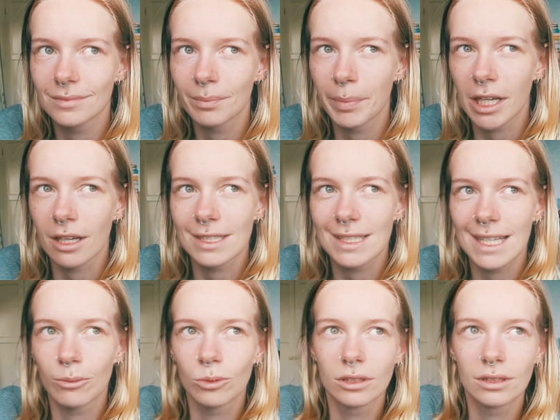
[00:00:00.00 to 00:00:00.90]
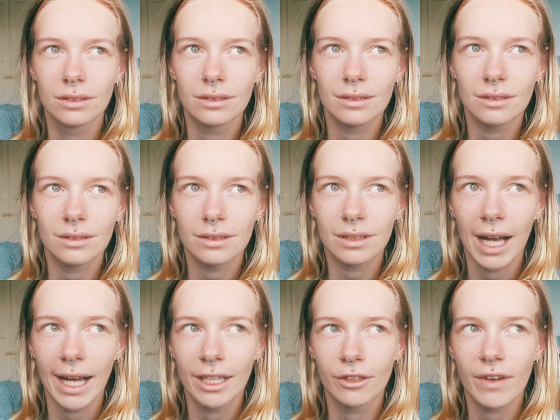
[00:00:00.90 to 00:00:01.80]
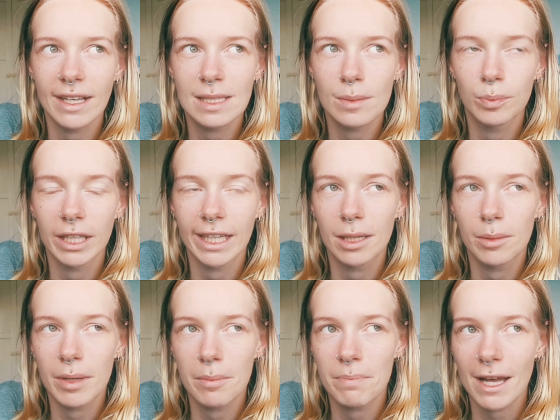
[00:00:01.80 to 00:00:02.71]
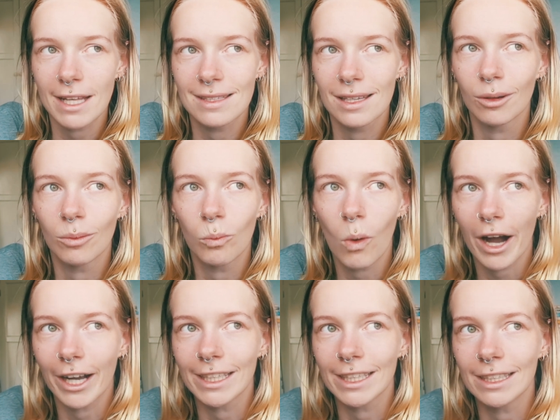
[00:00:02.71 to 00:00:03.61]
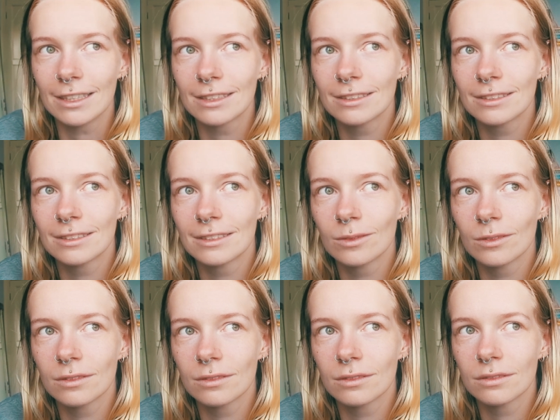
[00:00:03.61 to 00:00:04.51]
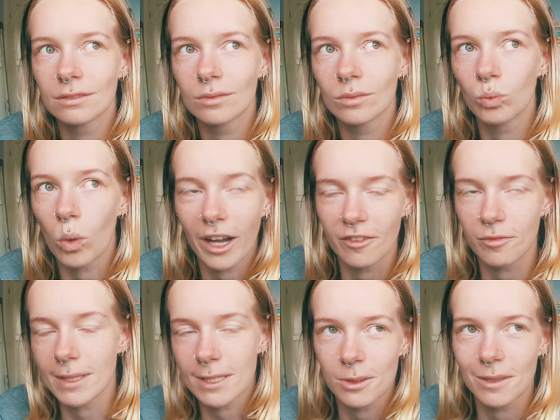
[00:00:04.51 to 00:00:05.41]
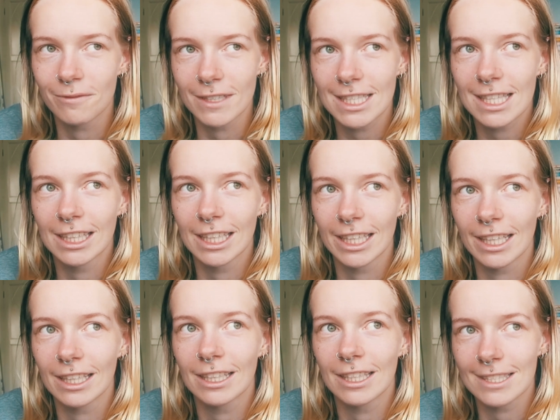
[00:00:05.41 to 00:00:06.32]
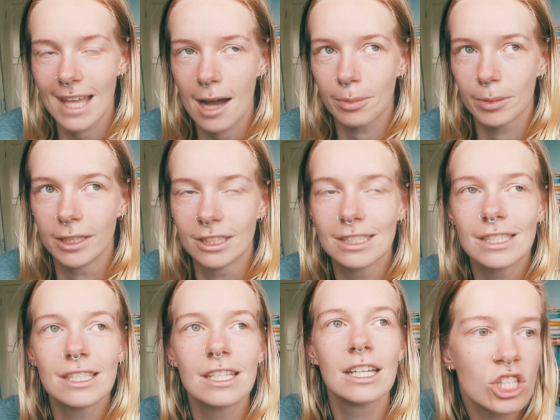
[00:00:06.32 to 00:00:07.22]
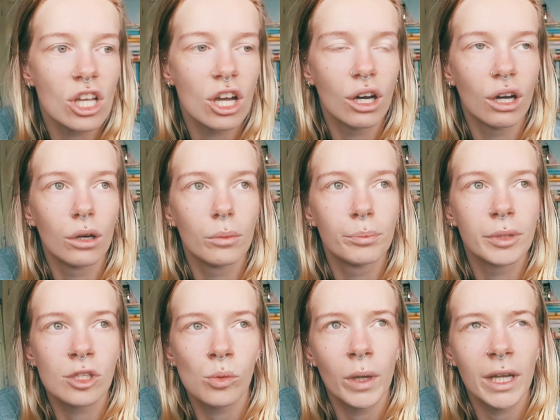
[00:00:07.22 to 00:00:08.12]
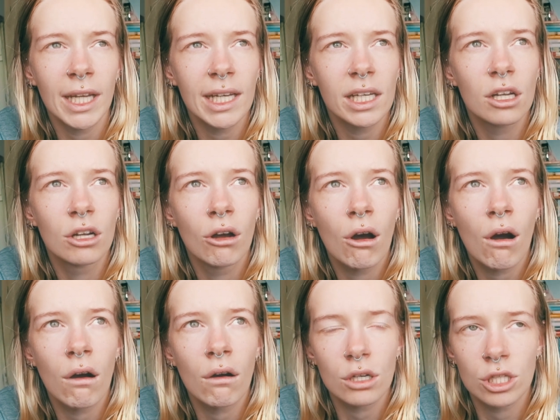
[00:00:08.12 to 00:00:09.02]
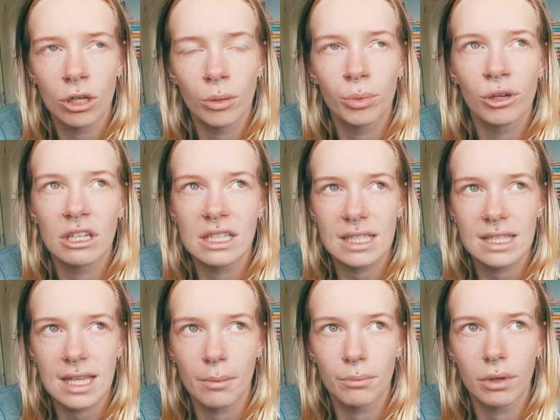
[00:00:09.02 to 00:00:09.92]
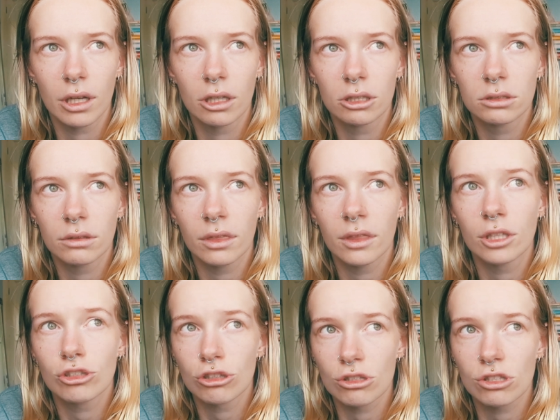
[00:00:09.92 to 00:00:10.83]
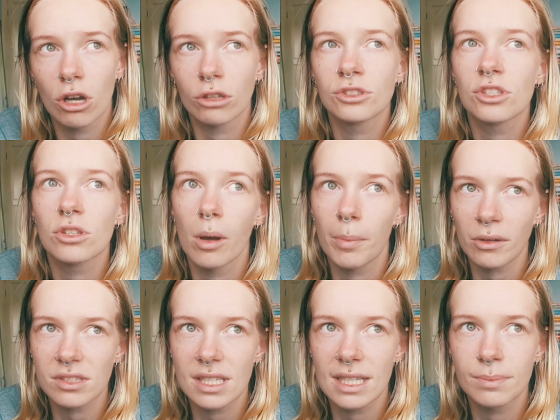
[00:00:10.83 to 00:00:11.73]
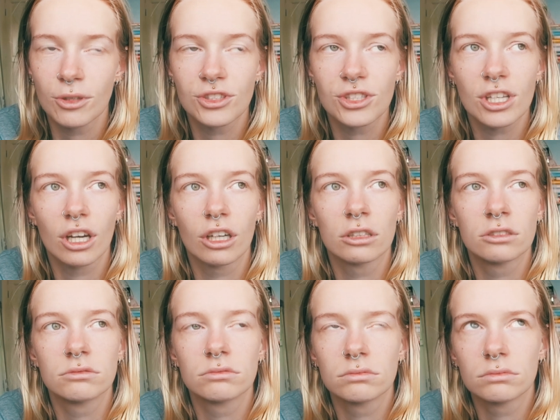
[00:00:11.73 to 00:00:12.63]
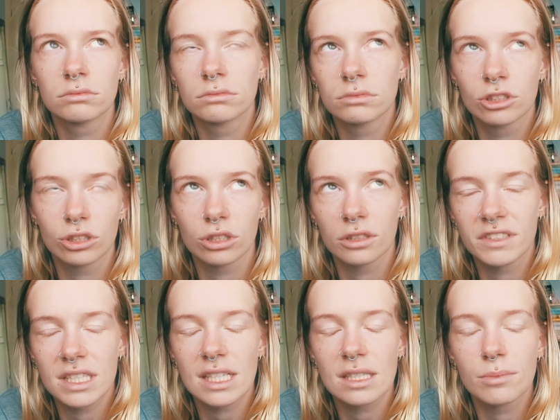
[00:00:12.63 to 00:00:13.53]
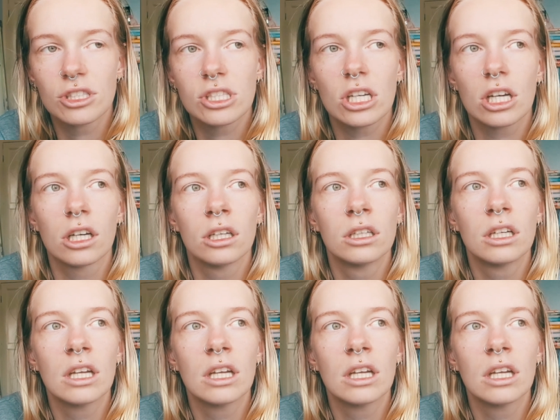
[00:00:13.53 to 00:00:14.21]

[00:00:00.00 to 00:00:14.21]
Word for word: because it will kind of explain a bit better why what I've been doing recently has happened. So between October and December that's just gone, so about six months ago, just over six months ago,